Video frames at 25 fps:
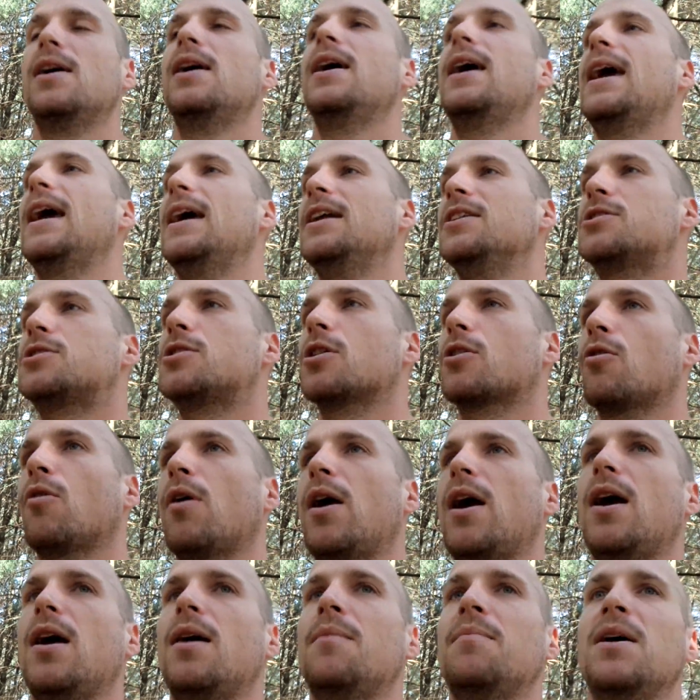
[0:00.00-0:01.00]

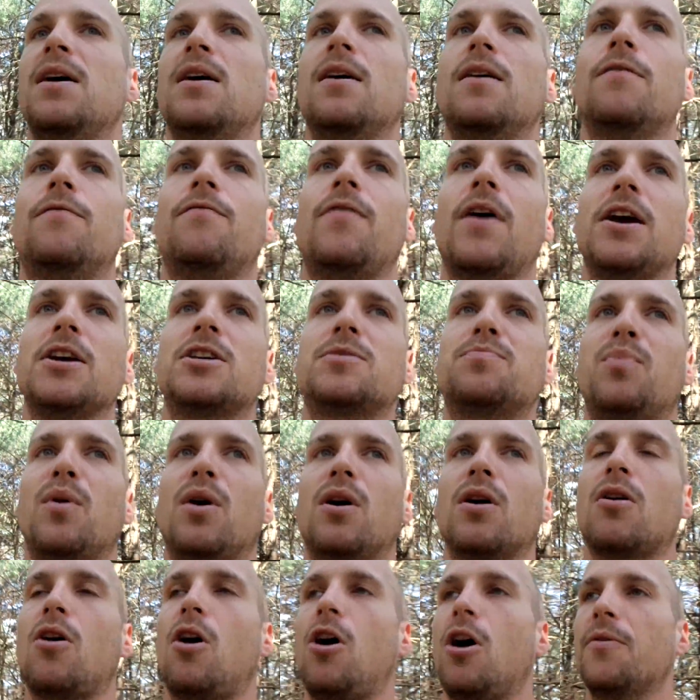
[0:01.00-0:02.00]
Instagram,
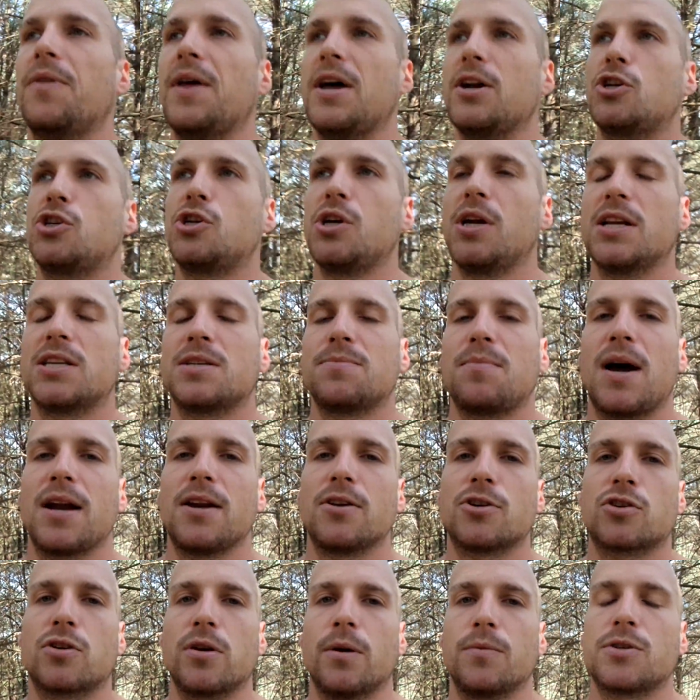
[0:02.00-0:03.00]
Facebook, all that shit is in my
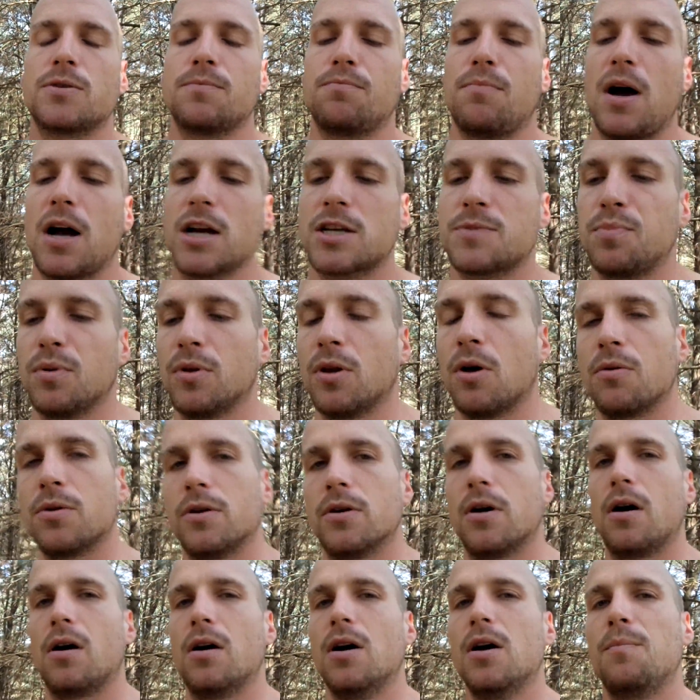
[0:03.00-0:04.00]
description box below,
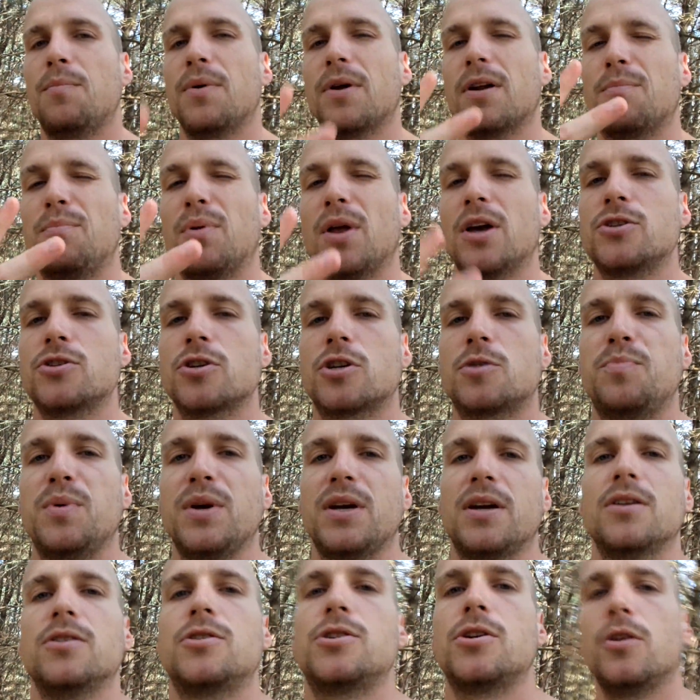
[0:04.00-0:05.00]
y'all. Been a pleasure
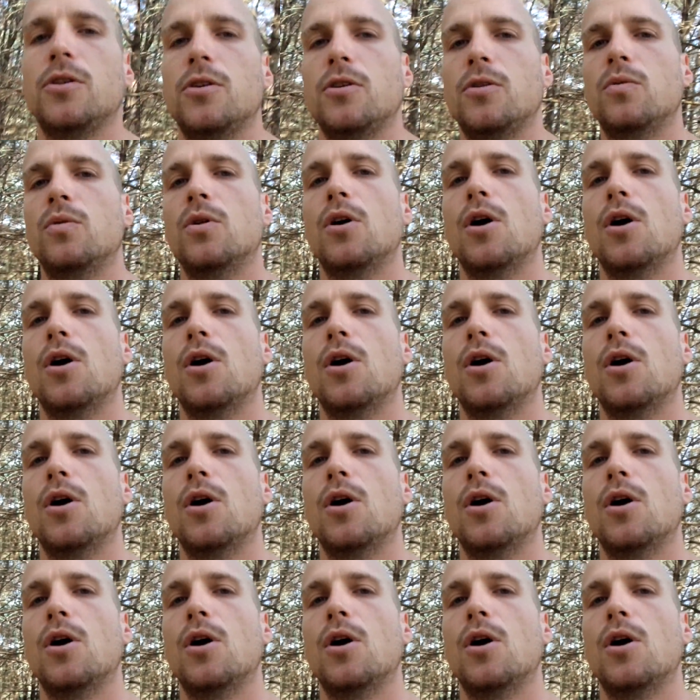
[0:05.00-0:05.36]
speaking to you.